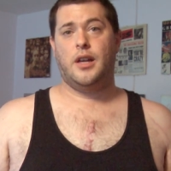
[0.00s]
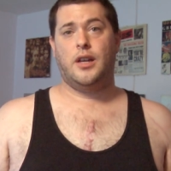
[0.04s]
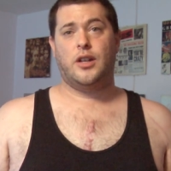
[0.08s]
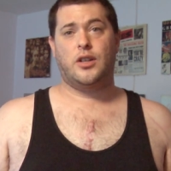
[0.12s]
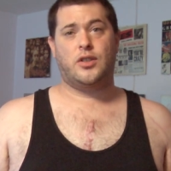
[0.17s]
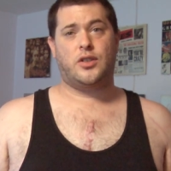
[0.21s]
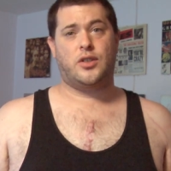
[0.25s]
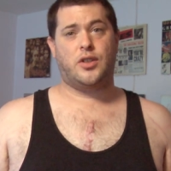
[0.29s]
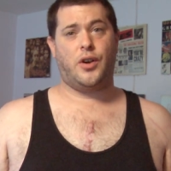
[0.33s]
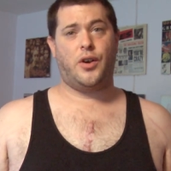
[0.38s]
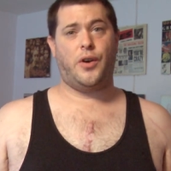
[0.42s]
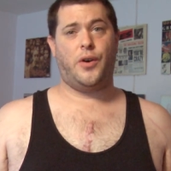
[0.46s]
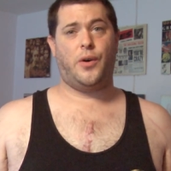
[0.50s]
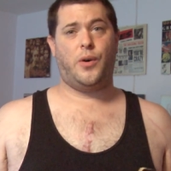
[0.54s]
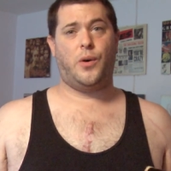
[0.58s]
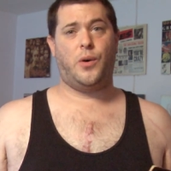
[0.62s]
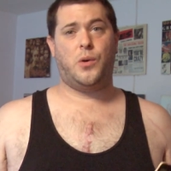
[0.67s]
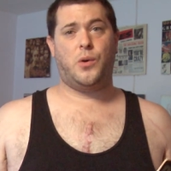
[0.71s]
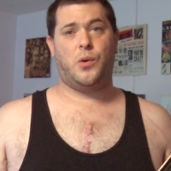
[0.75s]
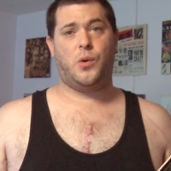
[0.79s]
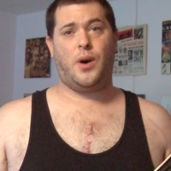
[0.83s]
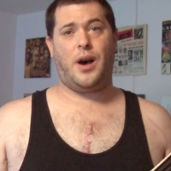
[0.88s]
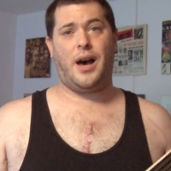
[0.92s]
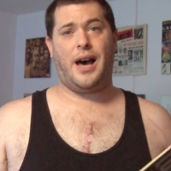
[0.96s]

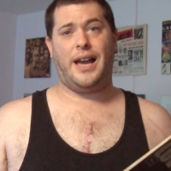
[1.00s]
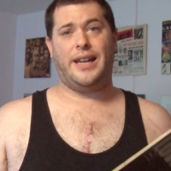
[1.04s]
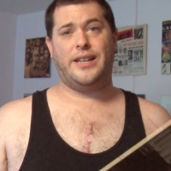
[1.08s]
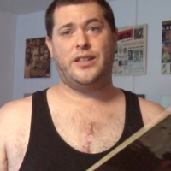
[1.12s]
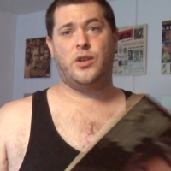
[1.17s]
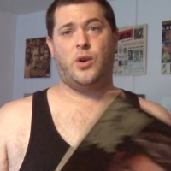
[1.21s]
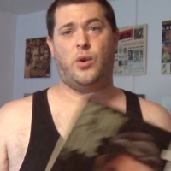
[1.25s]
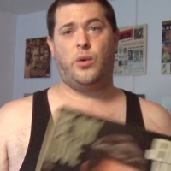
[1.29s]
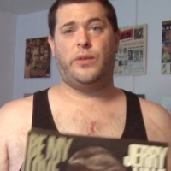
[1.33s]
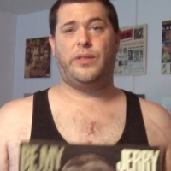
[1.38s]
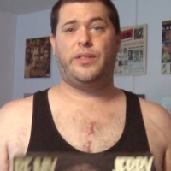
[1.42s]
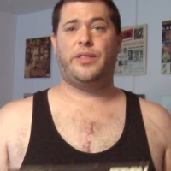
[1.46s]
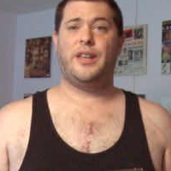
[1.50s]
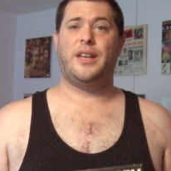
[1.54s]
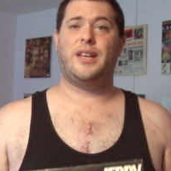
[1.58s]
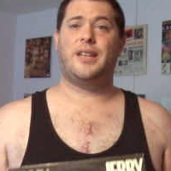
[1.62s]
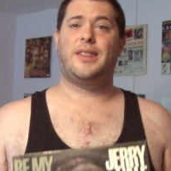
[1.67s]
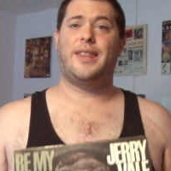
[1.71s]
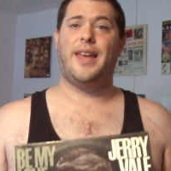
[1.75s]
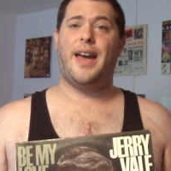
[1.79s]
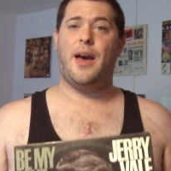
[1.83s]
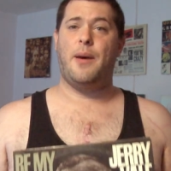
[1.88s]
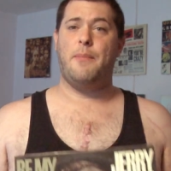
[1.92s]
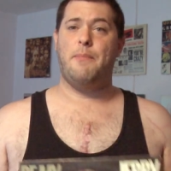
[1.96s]
So I don't think
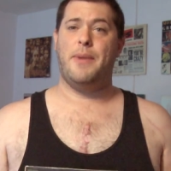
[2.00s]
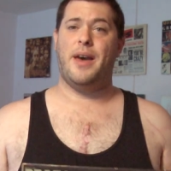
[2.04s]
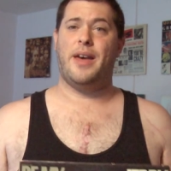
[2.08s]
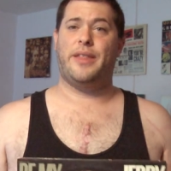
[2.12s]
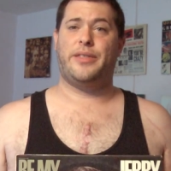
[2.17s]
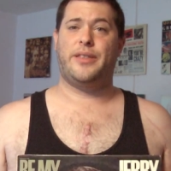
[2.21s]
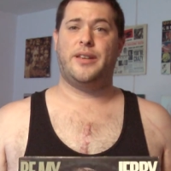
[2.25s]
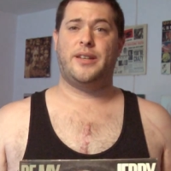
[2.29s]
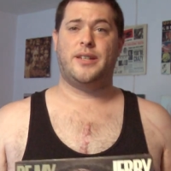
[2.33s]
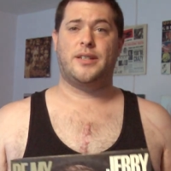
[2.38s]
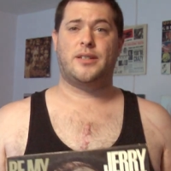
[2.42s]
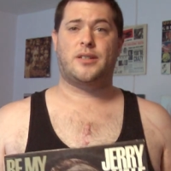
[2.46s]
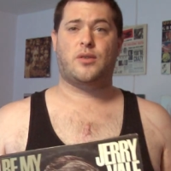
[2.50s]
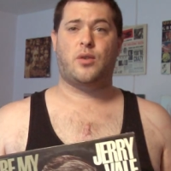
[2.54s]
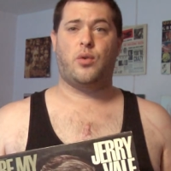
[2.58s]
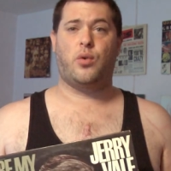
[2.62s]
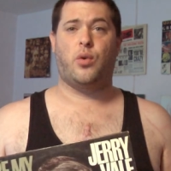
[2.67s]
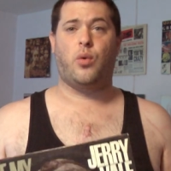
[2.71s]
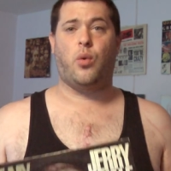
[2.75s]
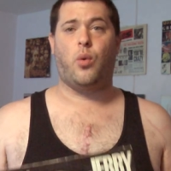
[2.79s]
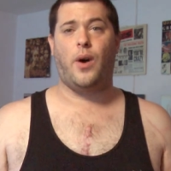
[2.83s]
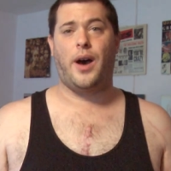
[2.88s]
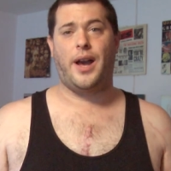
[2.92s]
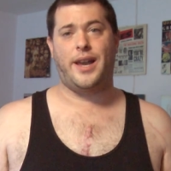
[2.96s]
that method is
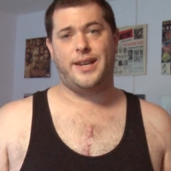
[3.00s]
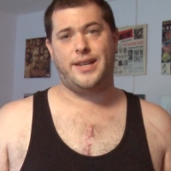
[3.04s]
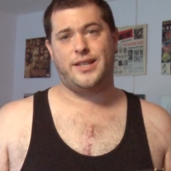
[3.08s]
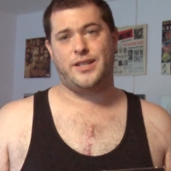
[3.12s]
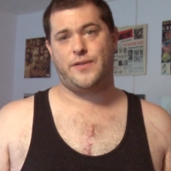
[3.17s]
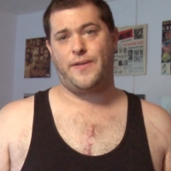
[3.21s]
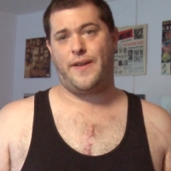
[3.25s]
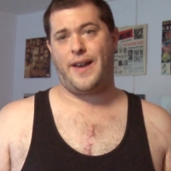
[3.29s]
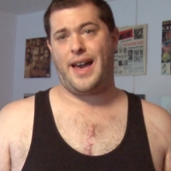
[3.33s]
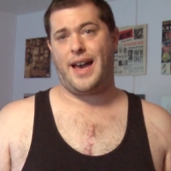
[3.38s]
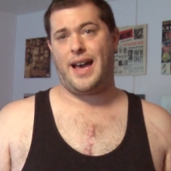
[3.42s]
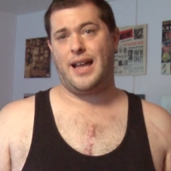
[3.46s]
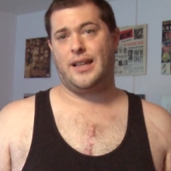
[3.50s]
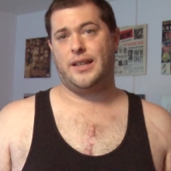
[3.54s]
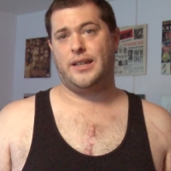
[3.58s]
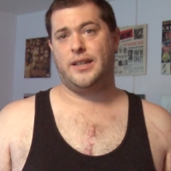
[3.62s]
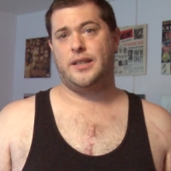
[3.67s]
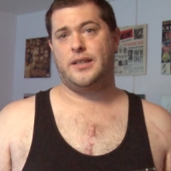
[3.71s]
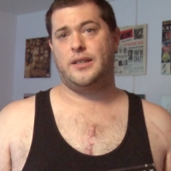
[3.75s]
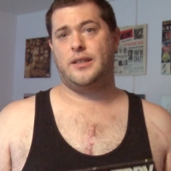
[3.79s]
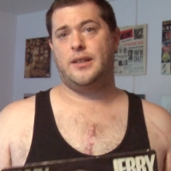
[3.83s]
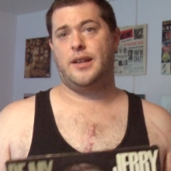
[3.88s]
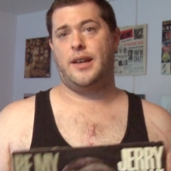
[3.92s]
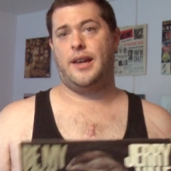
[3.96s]
quite as
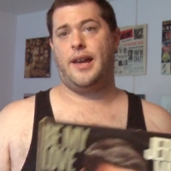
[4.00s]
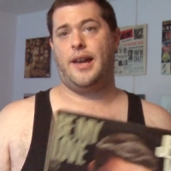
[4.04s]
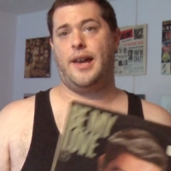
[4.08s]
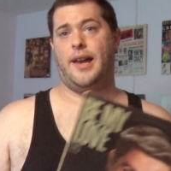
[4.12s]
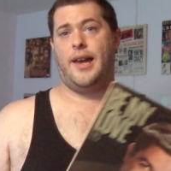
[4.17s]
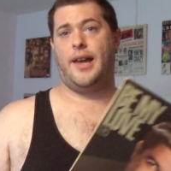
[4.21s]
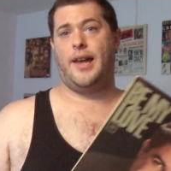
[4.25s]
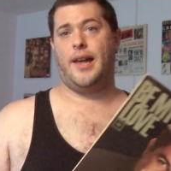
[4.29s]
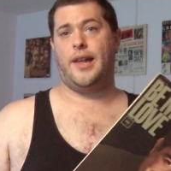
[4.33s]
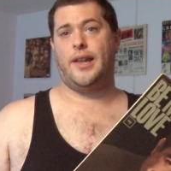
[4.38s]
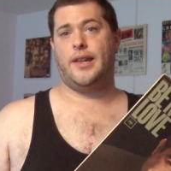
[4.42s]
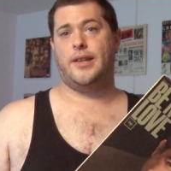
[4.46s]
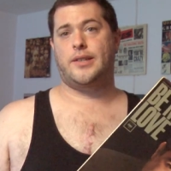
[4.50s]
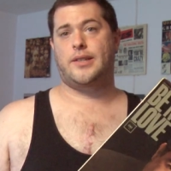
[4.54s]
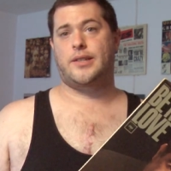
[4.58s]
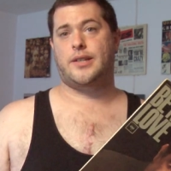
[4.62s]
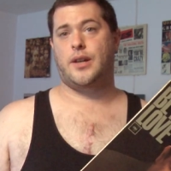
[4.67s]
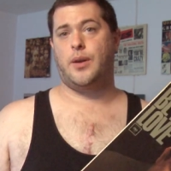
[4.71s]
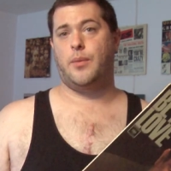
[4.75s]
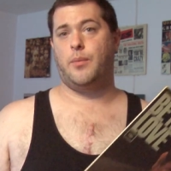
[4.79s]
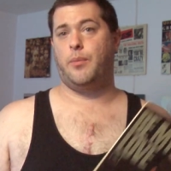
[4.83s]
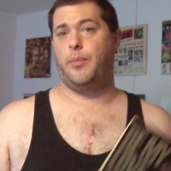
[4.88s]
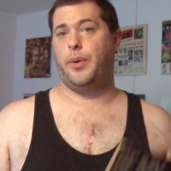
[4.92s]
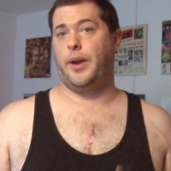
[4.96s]
valid as
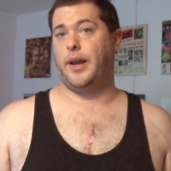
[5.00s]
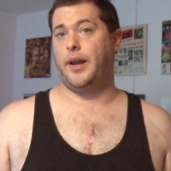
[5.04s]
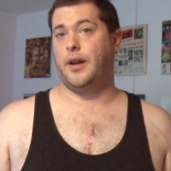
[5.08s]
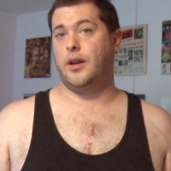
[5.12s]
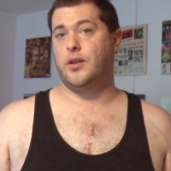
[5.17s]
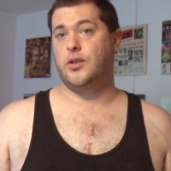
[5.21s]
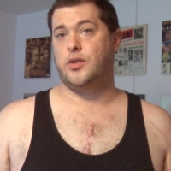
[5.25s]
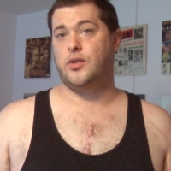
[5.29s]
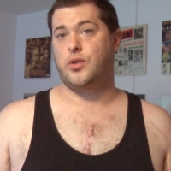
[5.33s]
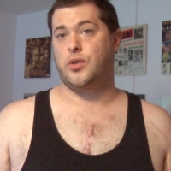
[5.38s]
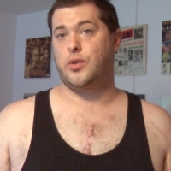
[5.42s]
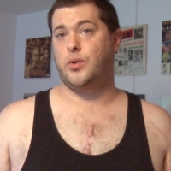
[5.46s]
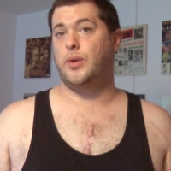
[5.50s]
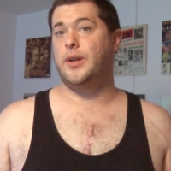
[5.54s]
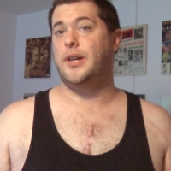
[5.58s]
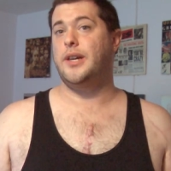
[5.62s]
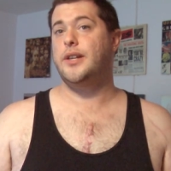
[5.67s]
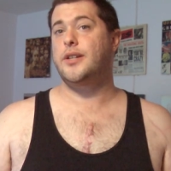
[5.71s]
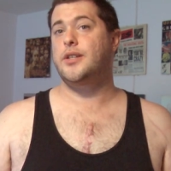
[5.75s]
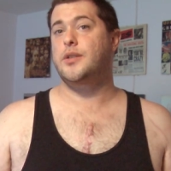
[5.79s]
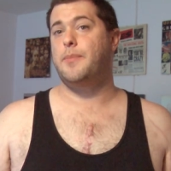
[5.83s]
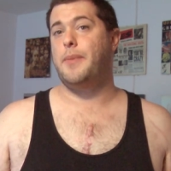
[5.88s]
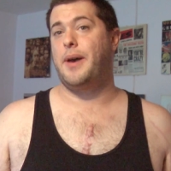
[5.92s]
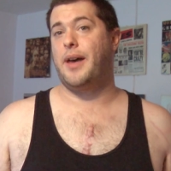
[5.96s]
compared to
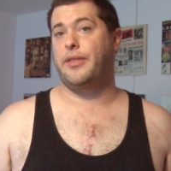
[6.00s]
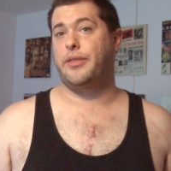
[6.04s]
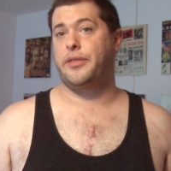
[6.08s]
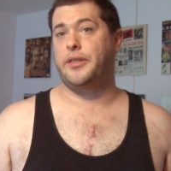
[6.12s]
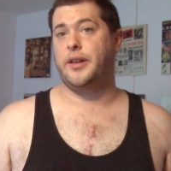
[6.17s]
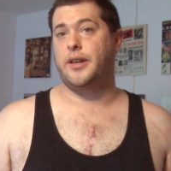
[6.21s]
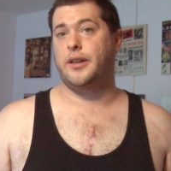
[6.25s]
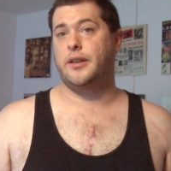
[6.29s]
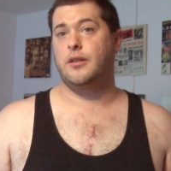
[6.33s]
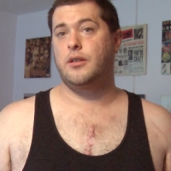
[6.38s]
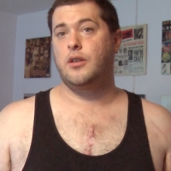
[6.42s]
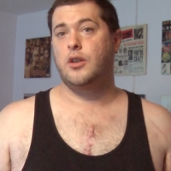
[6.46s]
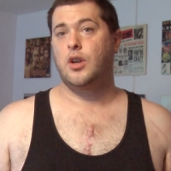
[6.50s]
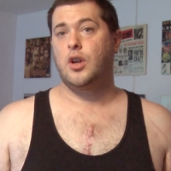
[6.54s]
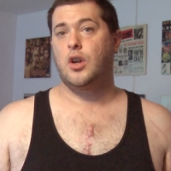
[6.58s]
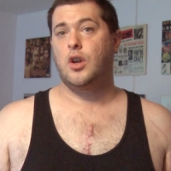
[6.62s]
his method,